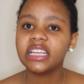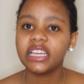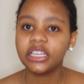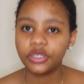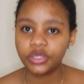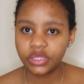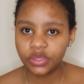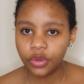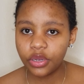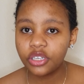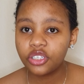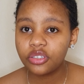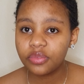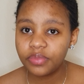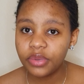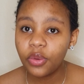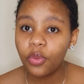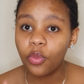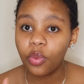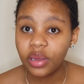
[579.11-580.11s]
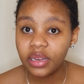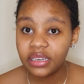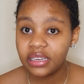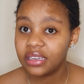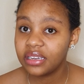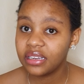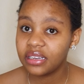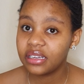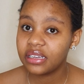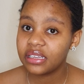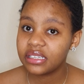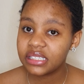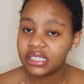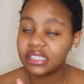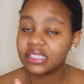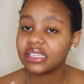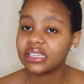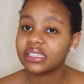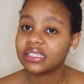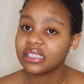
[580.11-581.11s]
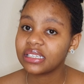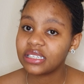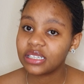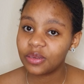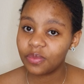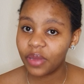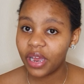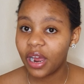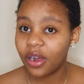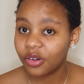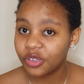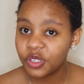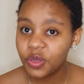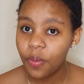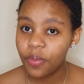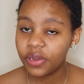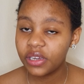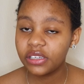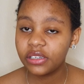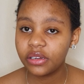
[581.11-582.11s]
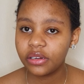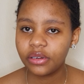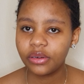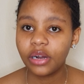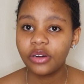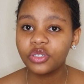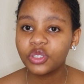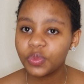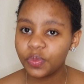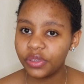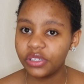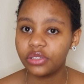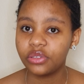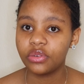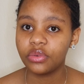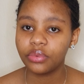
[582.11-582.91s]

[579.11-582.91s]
it's going to be 1 year since I started my Ausbildung,